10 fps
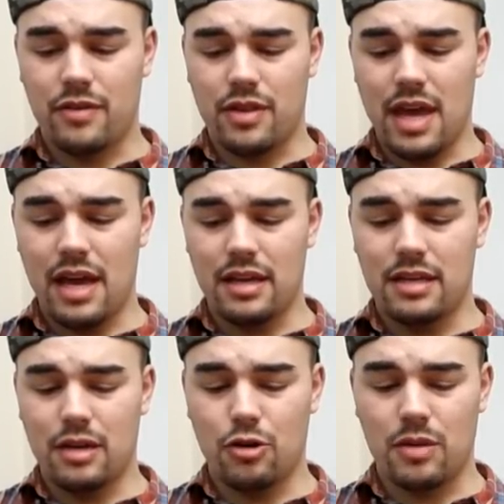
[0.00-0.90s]
for that
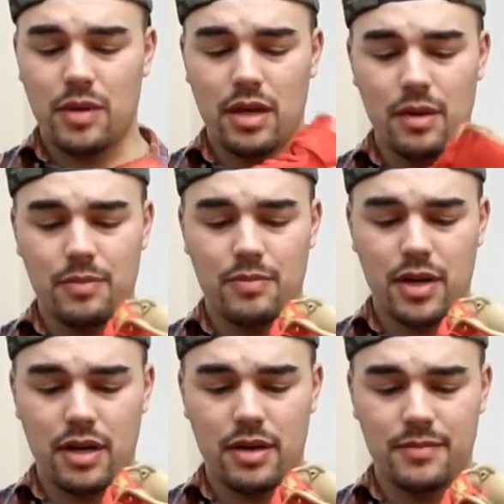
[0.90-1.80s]
and hooking me up.
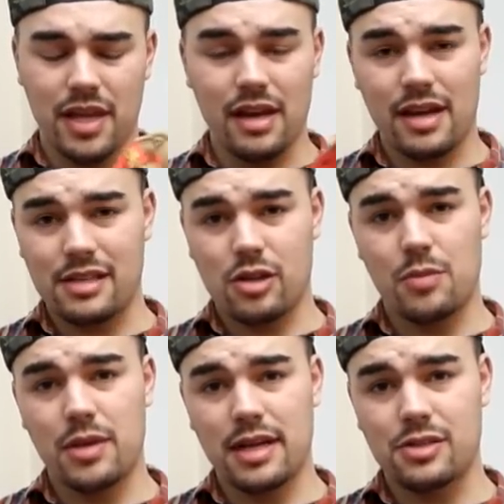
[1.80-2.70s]
But yeah guys, I
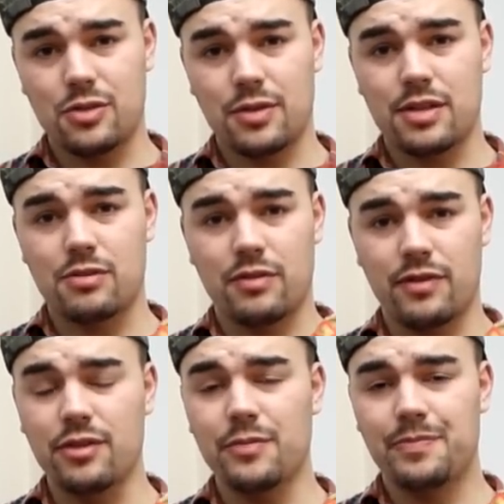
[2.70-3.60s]
hope you guys enjoyed this
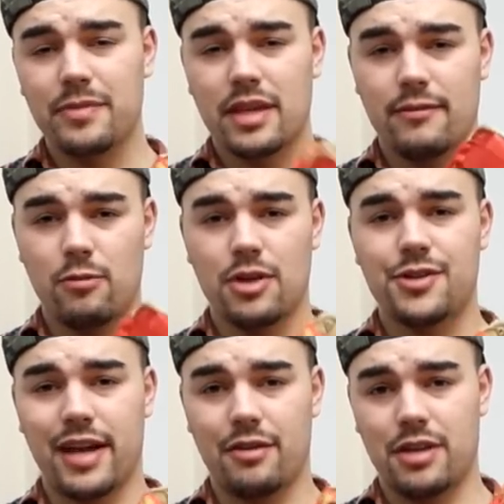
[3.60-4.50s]
review. If you want
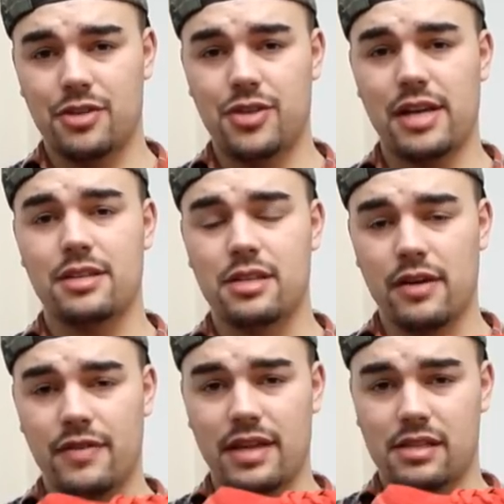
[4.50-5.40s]
to check out the agenda
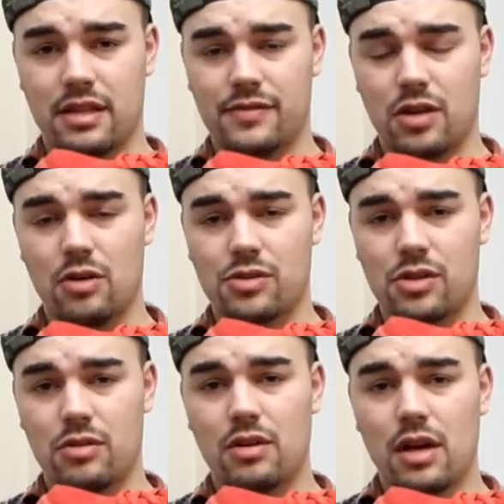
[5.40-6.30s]
stuff, that stuff's
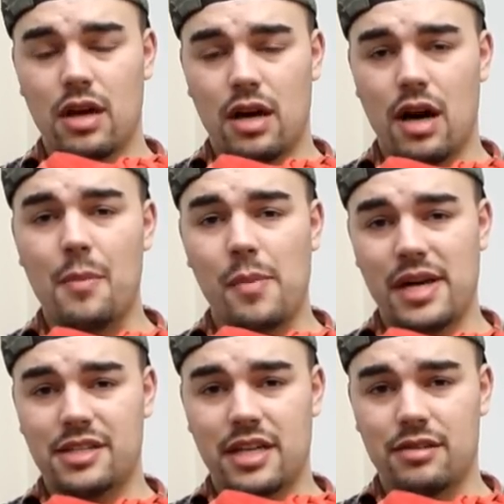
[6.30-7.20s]
also up on
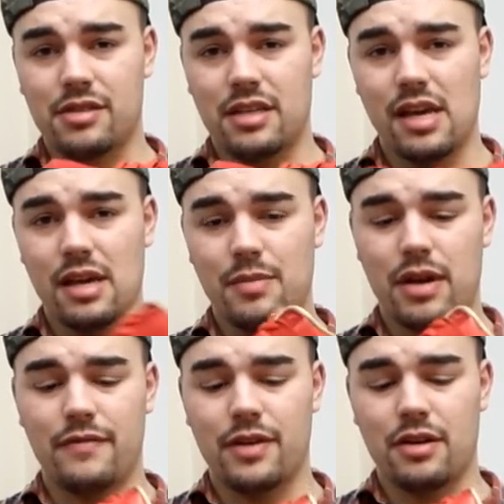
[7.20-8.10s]
my channel today,
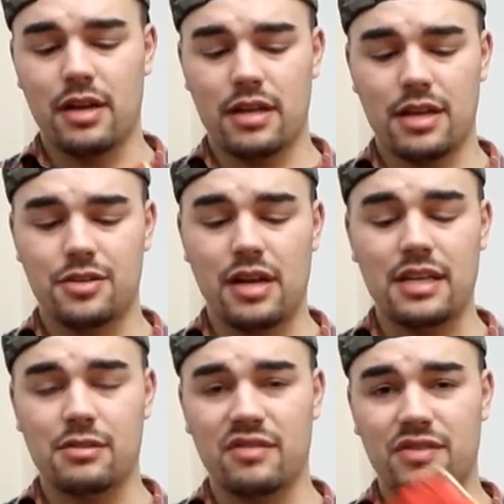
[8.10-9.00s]
but I figured I'd get you
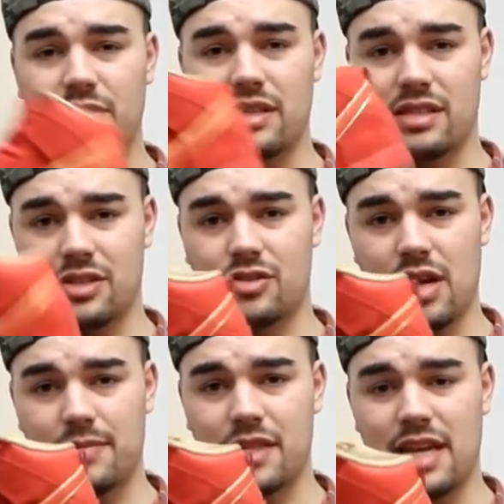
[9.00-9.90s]
guys a review as these
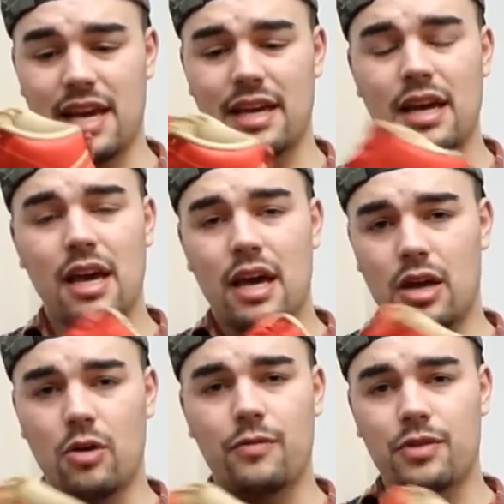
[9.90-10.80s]
drop today
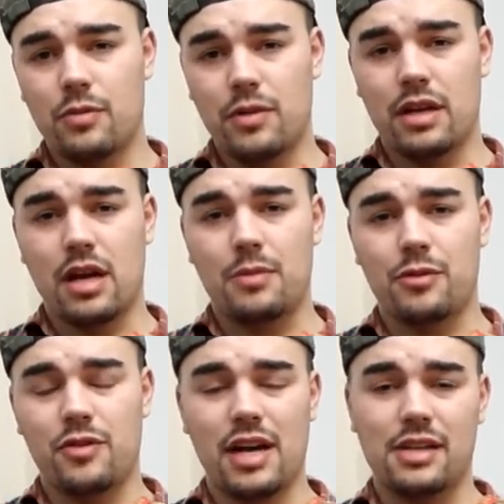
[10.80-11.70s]
and hopefully win a
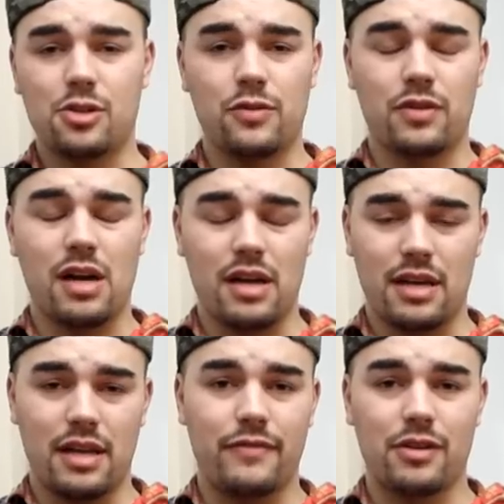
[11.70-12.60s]
couple of you guys over on
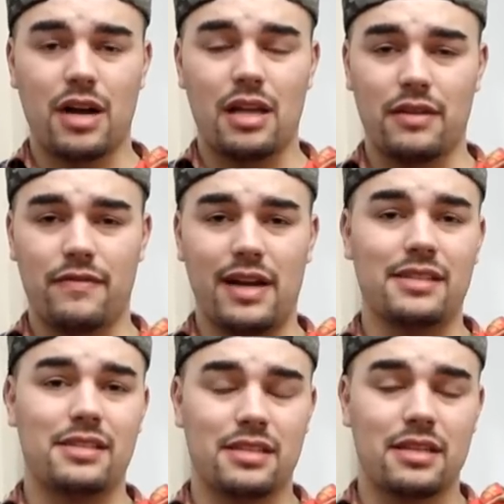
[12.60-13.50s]
it if you're on the
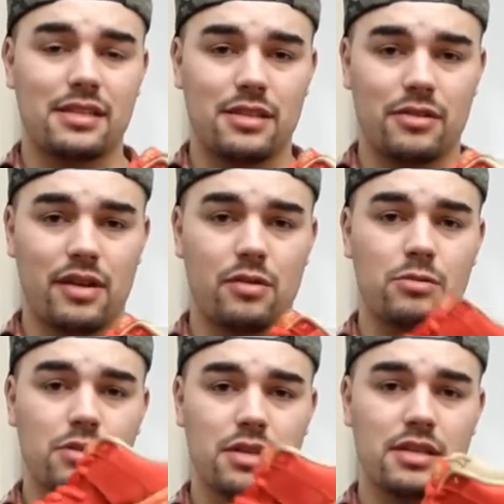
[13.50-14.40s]
fence and you can still get a
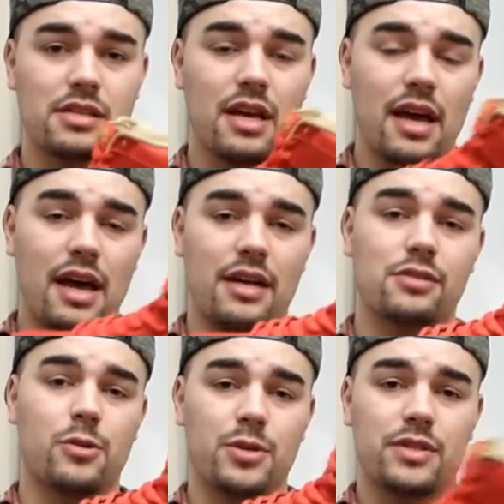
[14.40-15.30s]
hold of these.
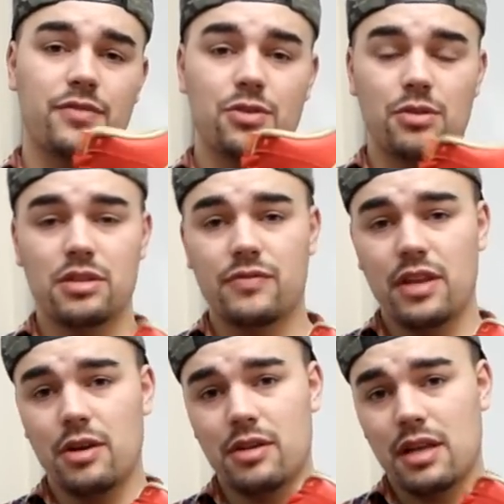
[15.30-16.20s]
As always, if you enjoyed this
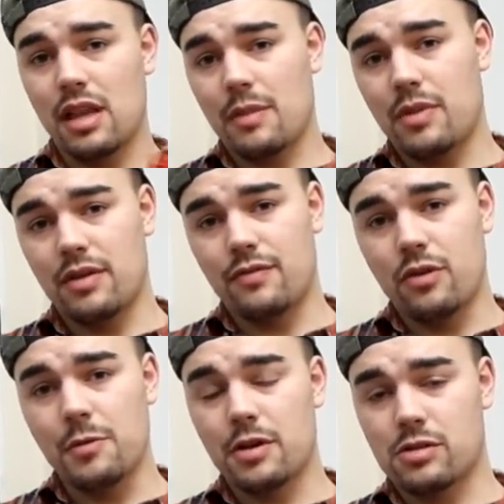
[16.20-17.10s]
video, hit that like button
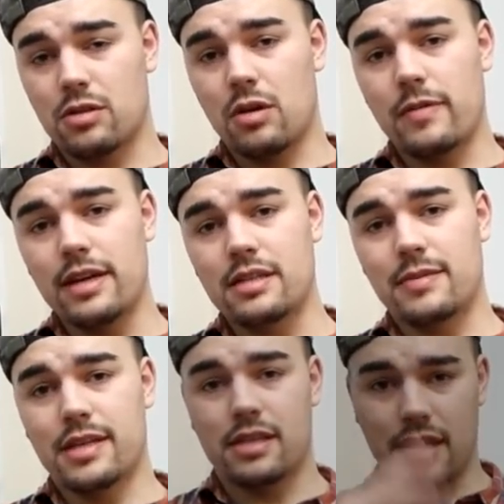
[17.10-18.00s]
for me. It goes a long way.
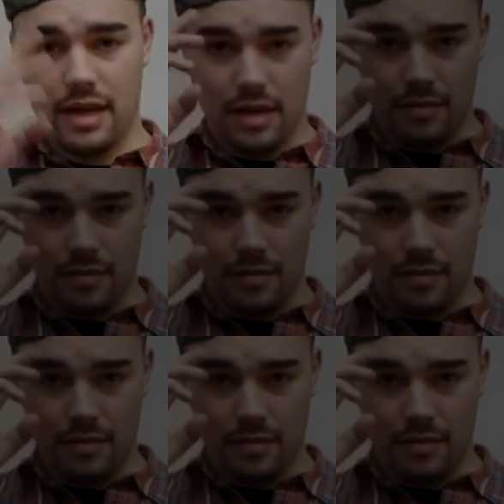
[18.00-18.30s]
T Blake signing